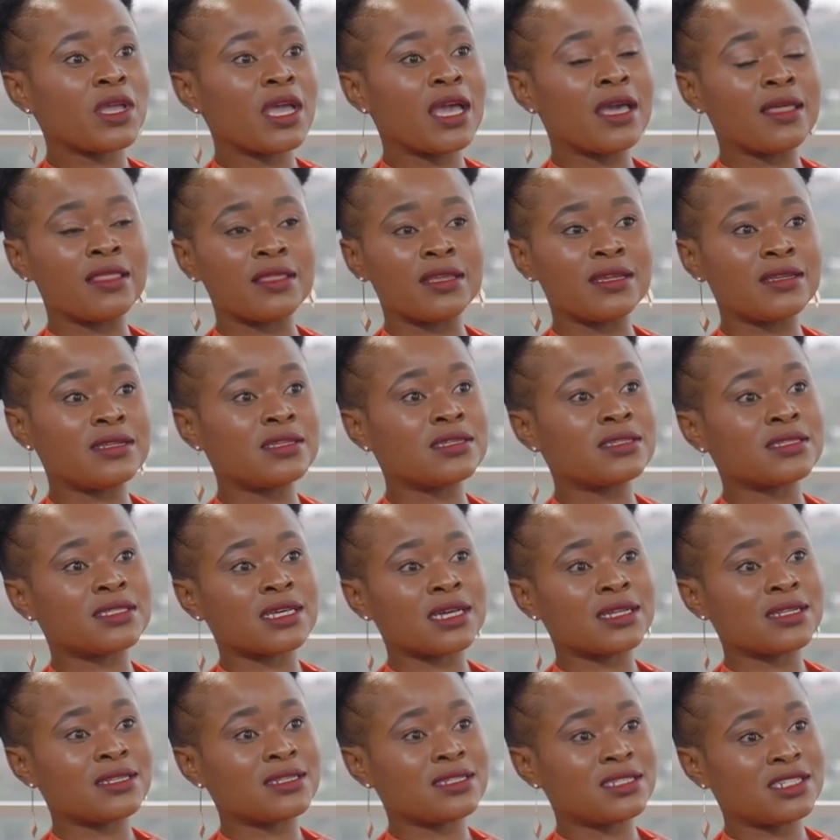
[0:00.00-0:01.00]
And it is
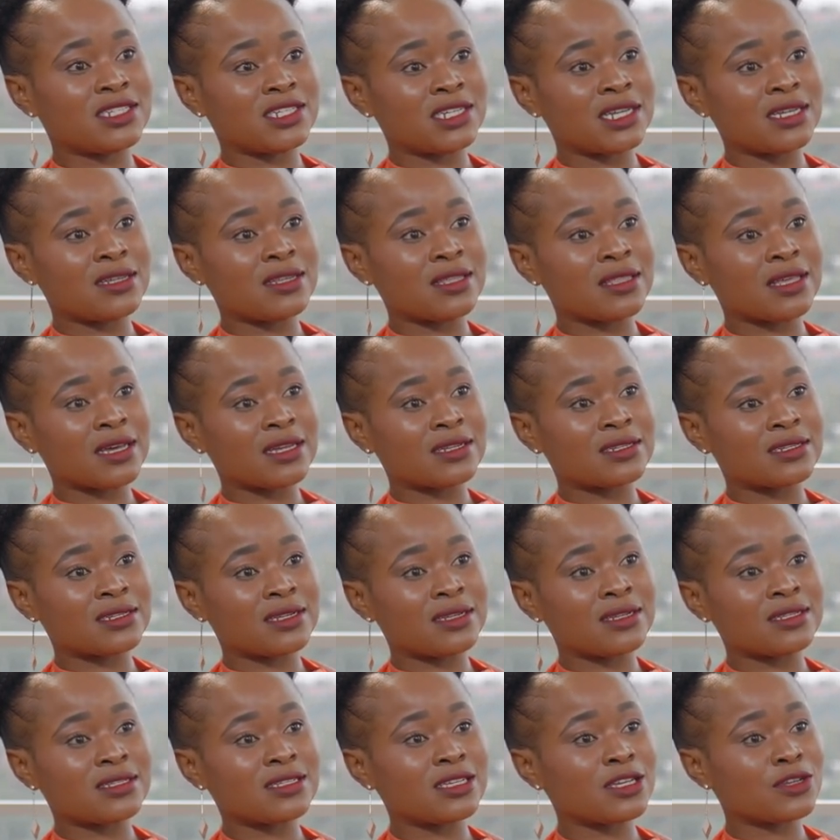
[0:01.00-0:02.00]
that journey that
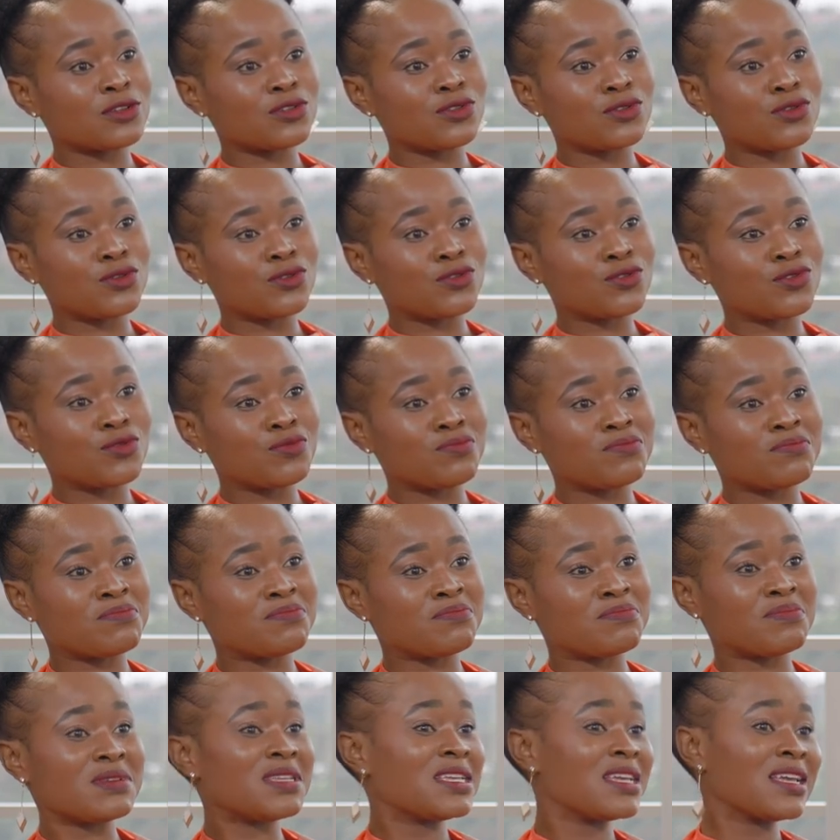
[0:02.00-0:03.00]
really takes you to
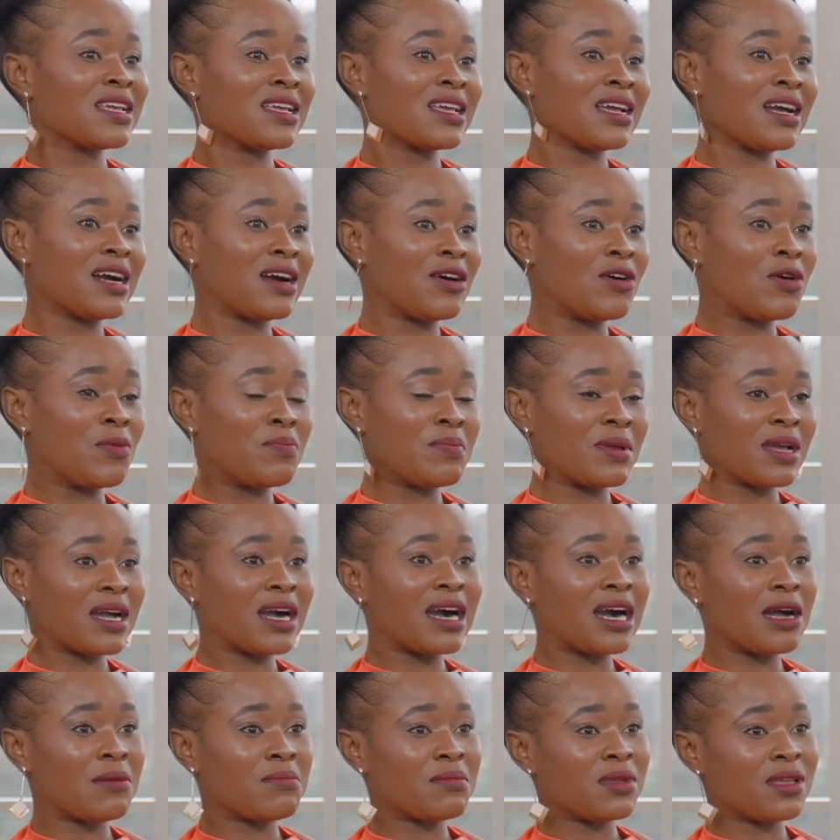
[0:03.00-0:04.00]
being uh, or
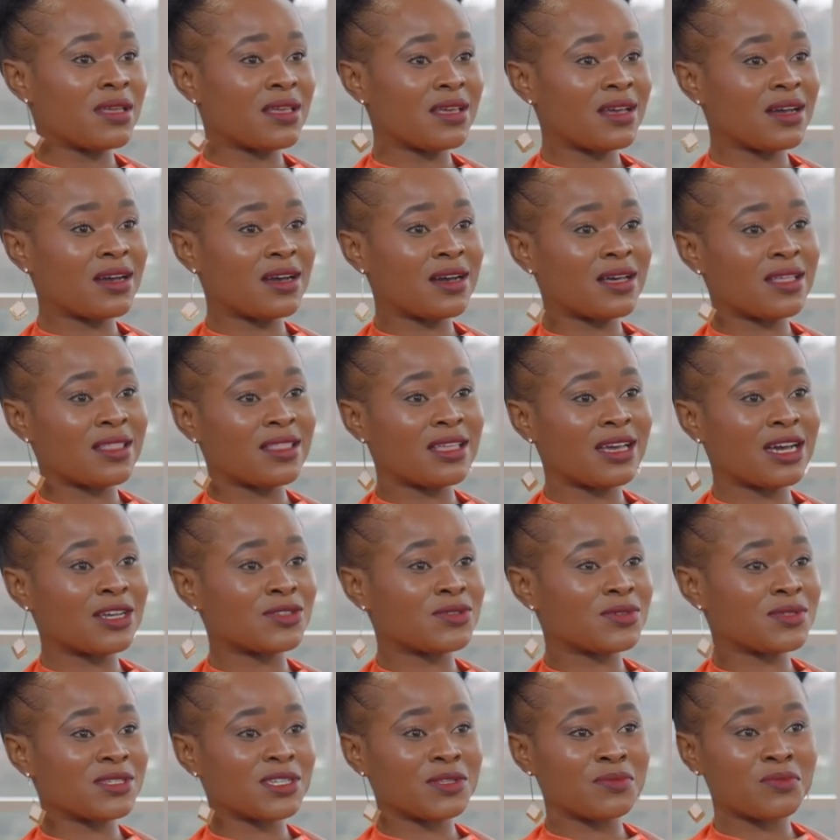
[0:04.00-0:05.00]
becoming uh, the
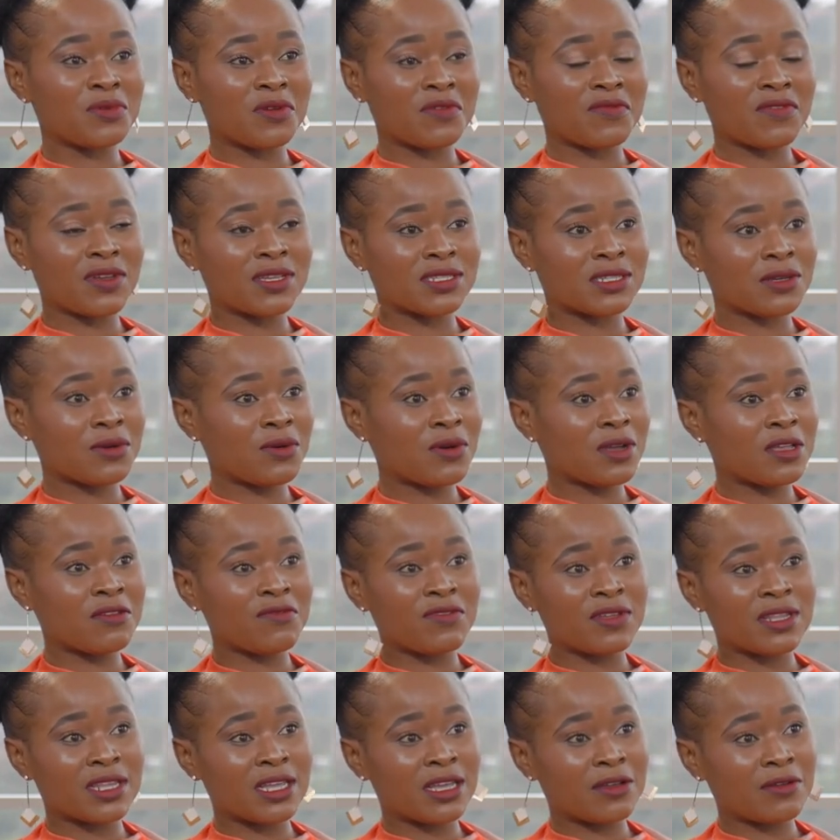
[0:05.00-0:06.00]
associate professor or
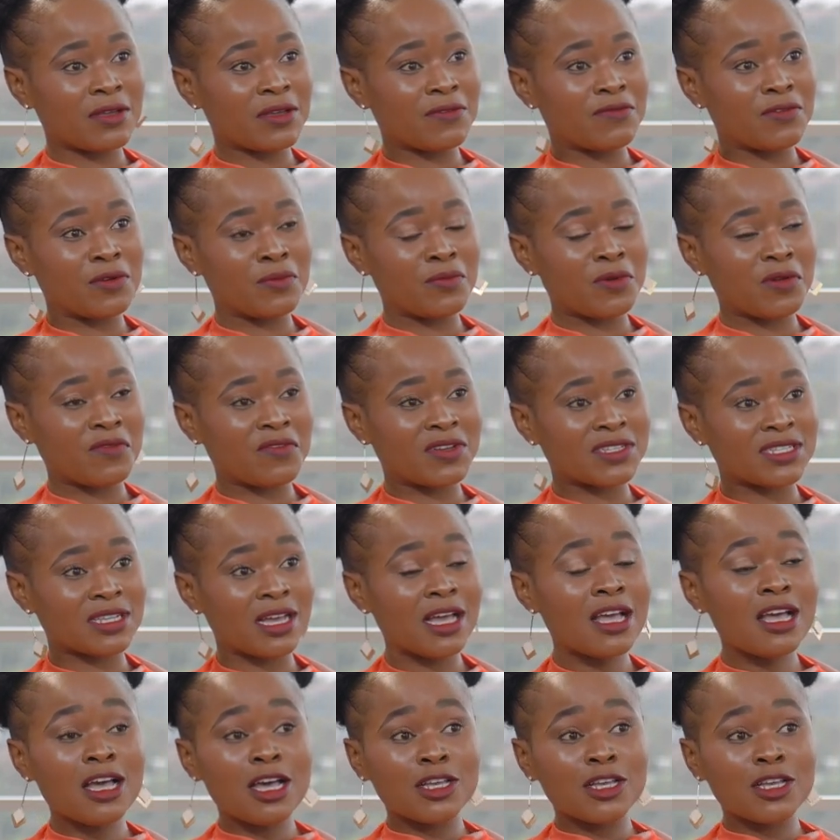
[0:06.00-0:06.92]
even a, a full professor.